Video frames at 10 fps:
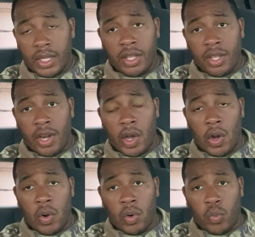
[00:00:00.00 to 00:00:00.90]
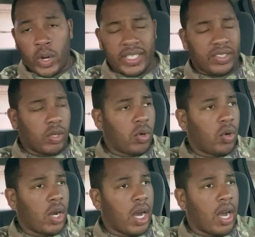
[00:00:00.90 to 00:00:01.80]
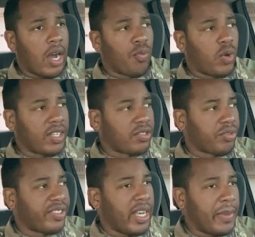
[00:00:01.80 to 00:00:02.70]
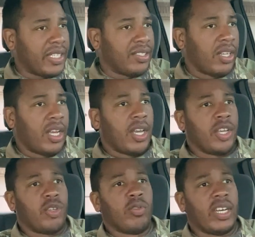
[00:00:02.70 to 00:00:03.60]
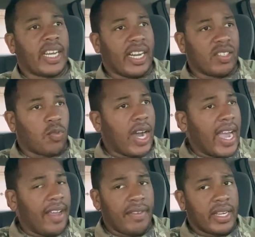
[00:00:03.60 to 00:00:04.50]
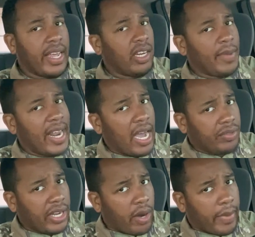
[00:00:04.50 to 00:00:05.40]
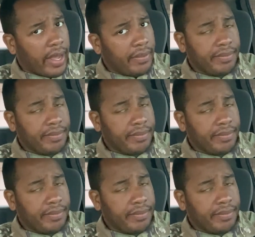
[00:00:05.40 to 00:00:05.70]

you know, Russell, uh, Russell Simmons, you look at his wife, they're a little bit out there, man.